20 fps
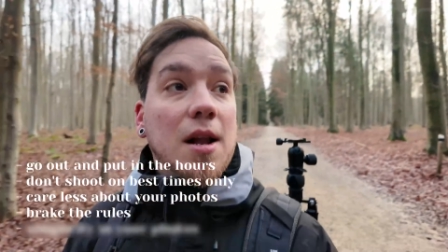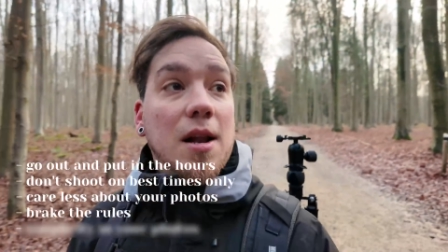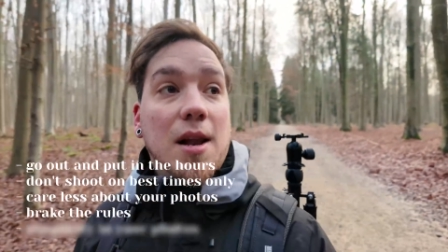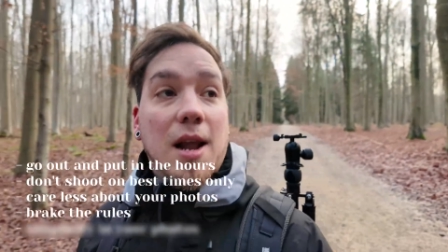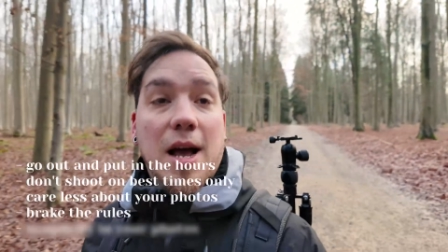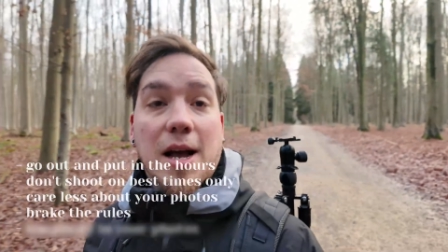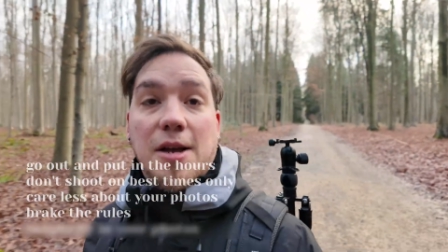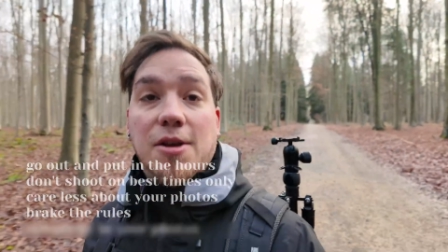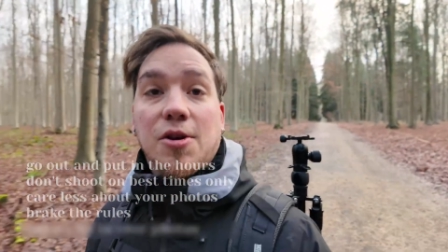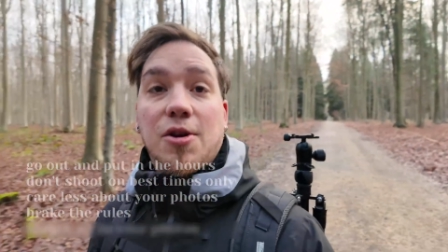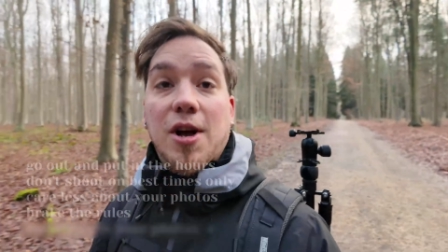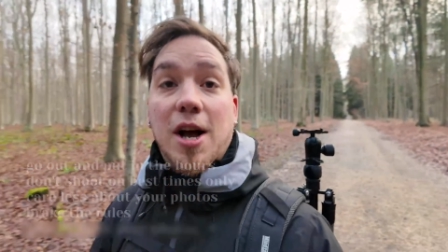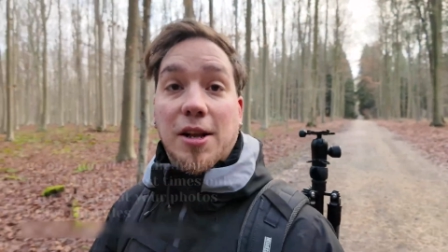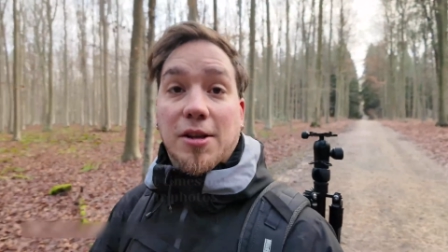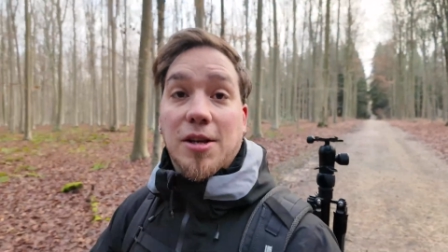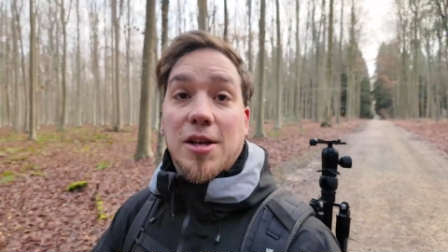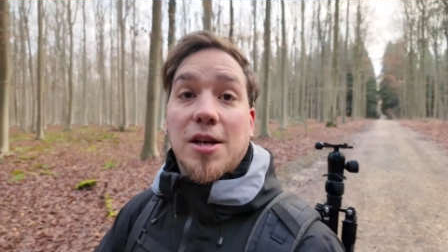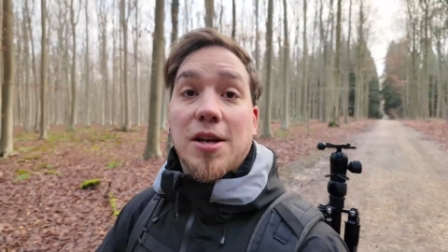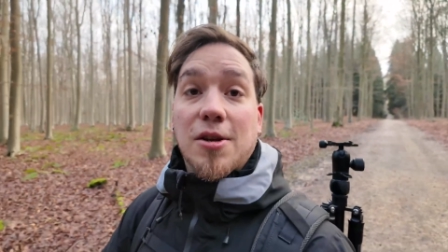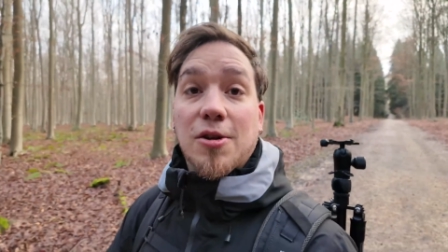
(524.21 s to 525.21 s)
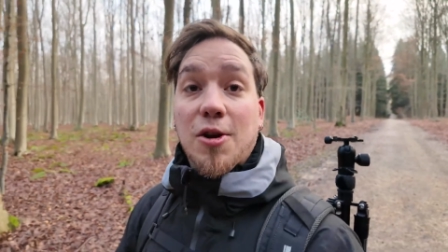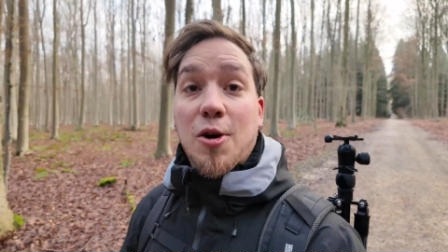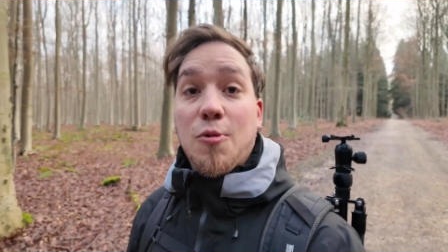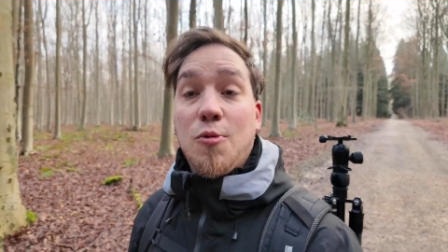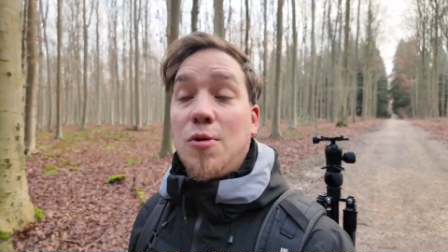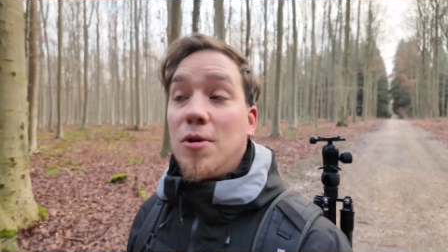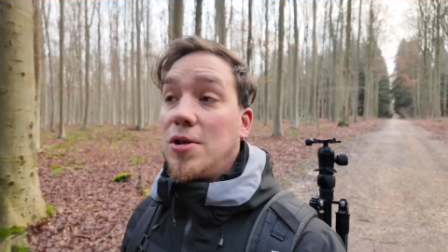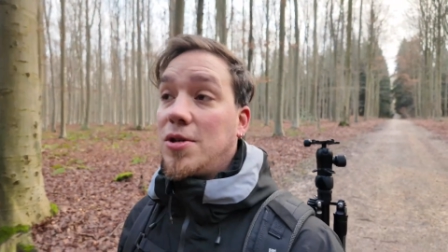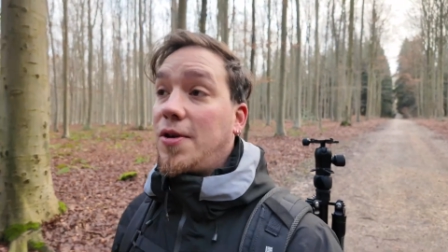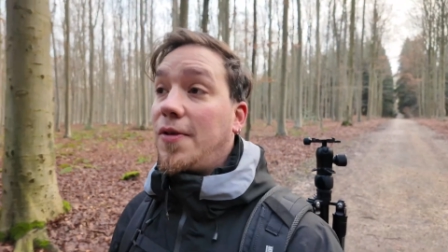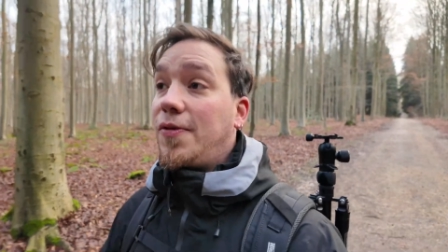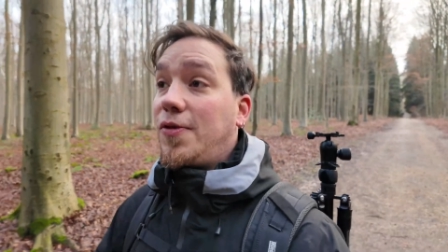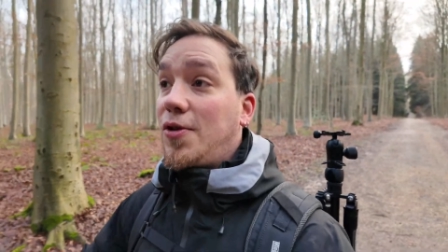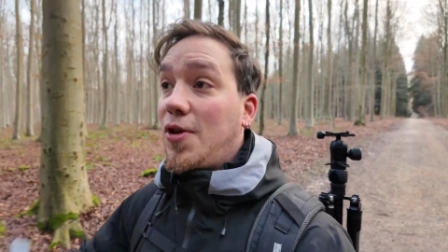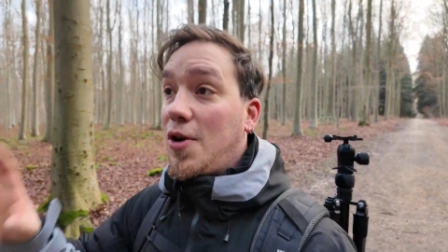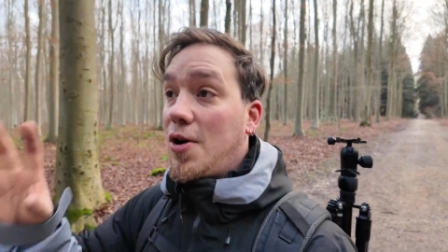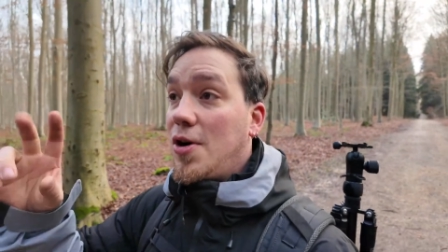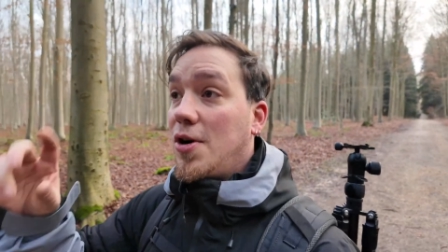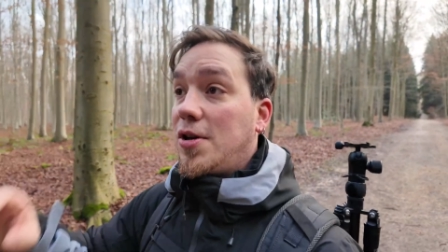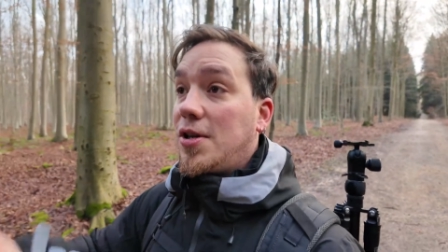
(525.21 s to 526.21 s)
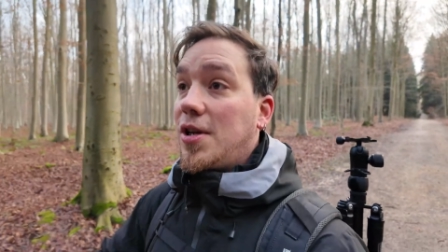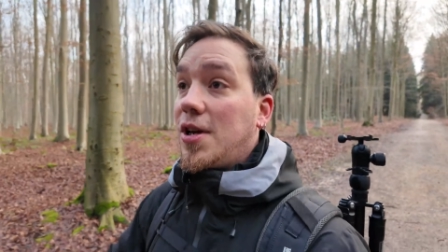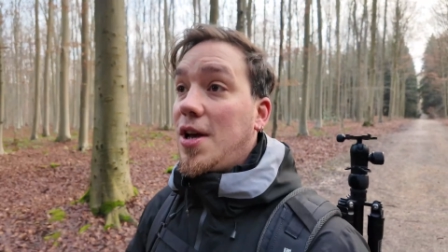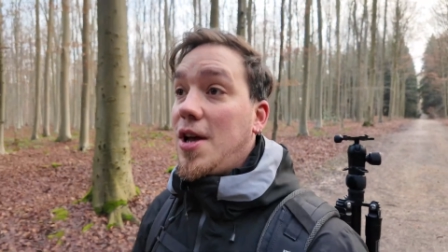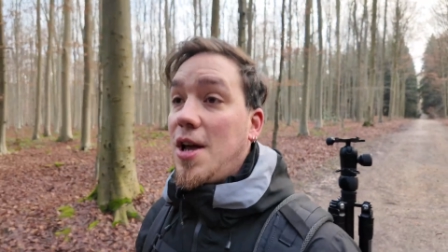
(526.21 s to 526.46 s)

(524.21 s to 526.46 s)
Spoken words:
Like you got the rules of third,